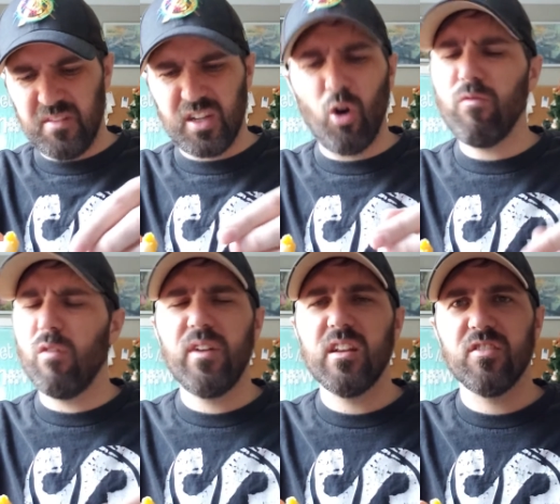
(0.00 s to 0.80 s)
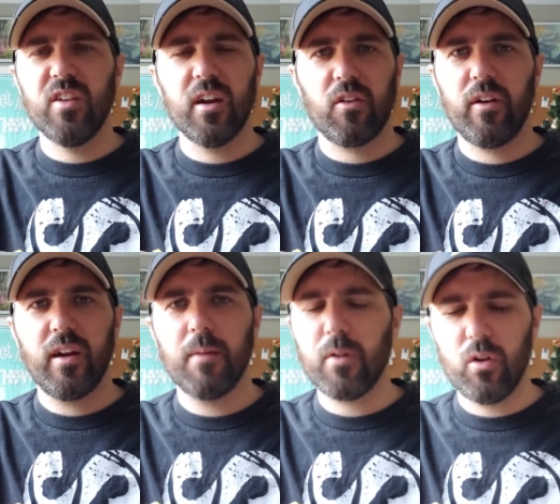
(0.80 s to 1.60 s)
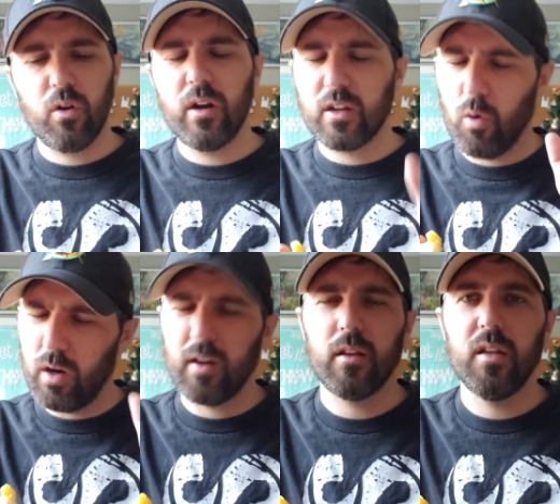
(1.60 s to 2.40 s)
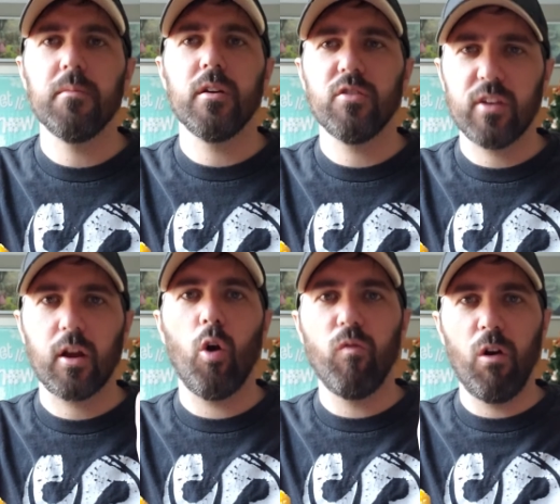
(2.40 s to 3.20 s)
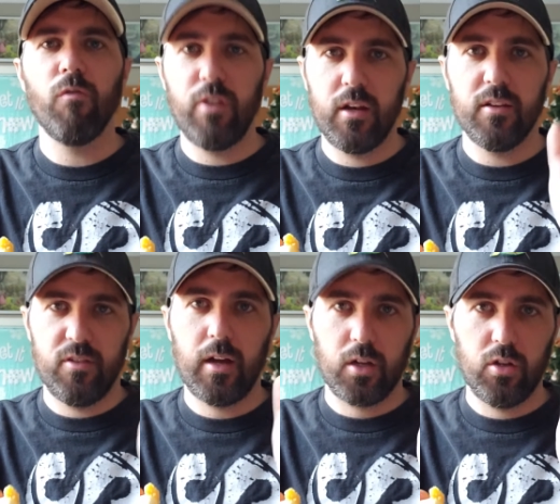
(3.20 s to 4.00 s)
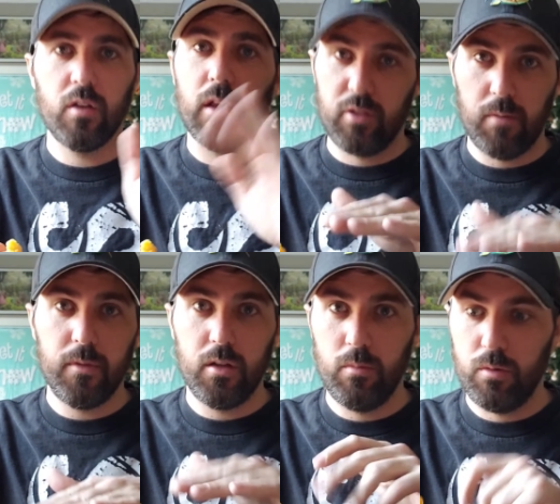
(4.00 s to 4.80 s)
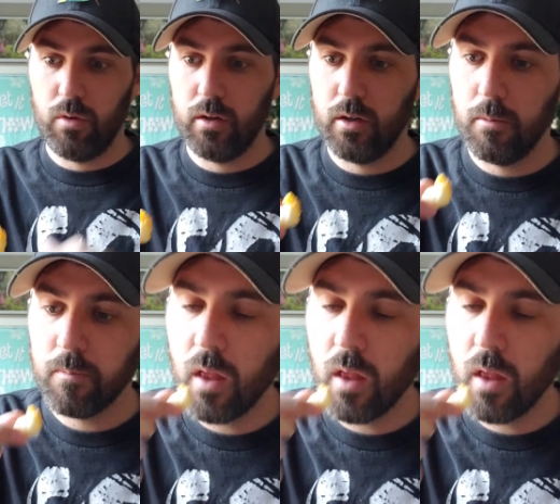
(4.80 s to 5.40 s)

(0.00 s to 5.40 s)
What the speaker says: Cold Velveeta is not great. I'm going to go ahead and go out on a limb there and say cold Velveeta is not good. That's what I'm dealing with right now.